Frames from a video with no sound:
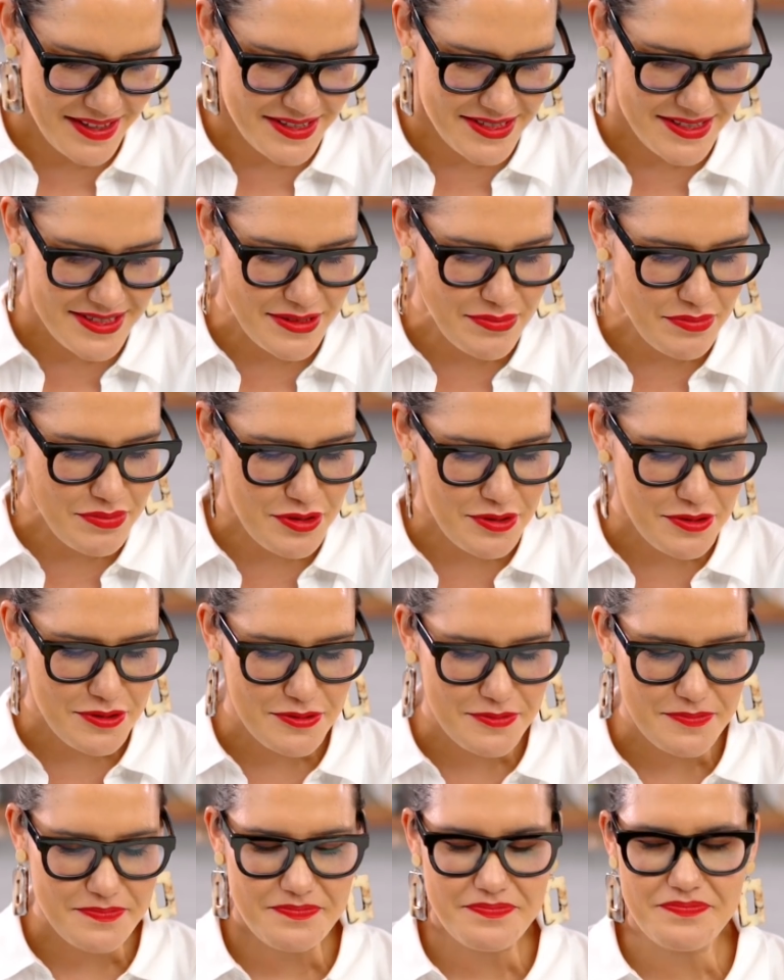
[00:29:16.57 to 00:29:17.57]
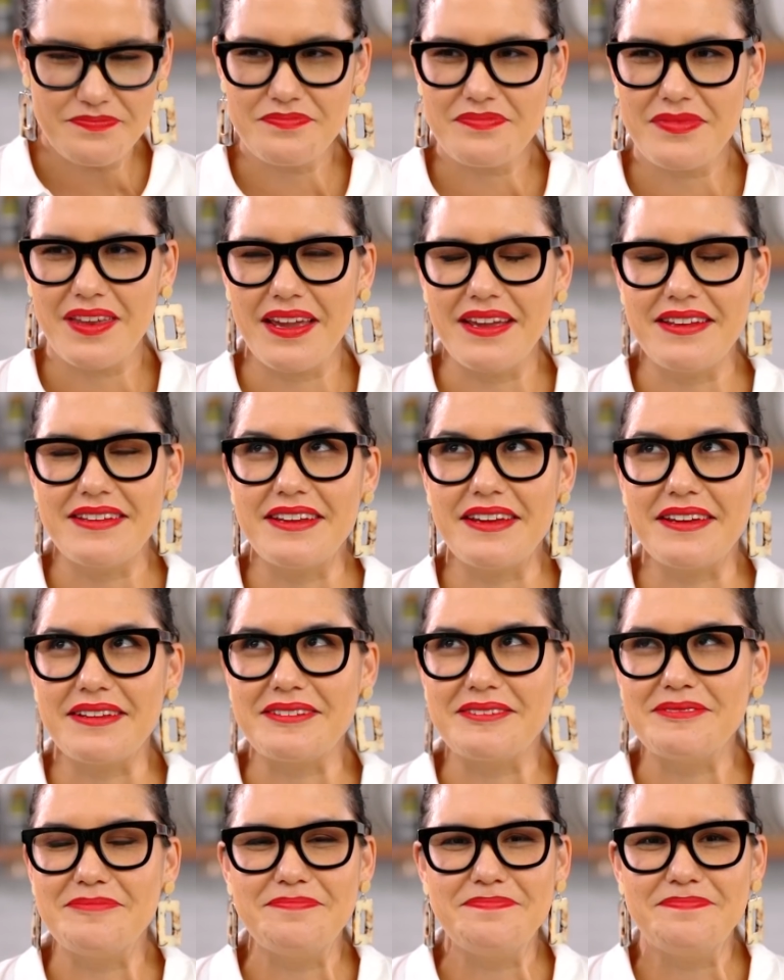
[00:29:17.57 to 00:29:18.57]
Simple, but yeah,
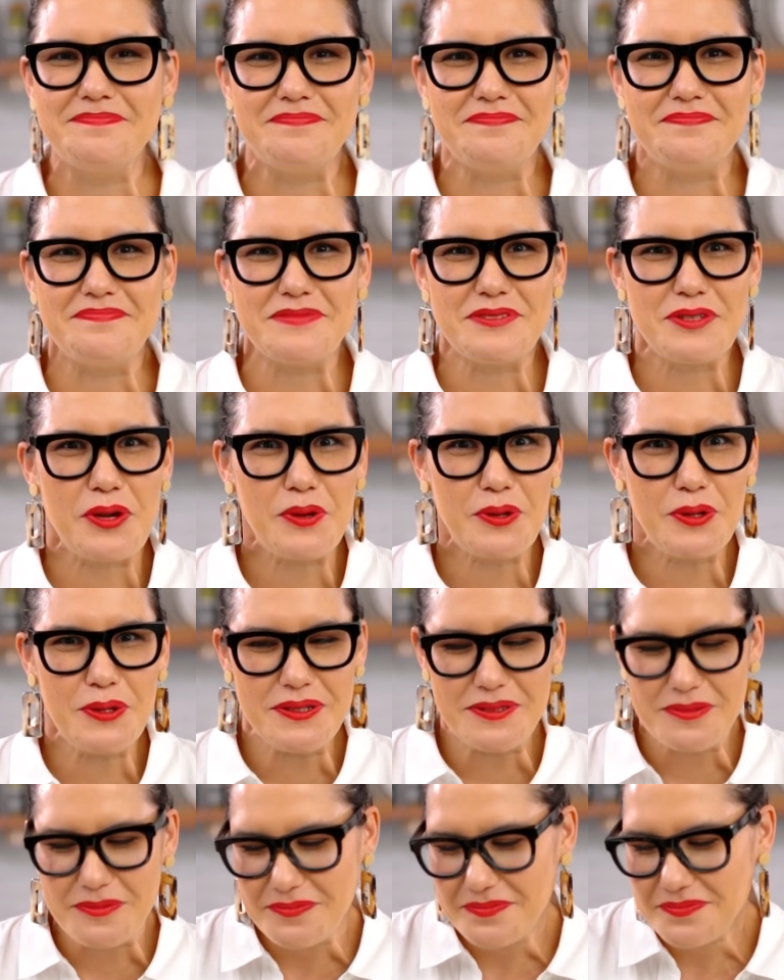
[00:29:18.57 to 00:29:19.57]
so good.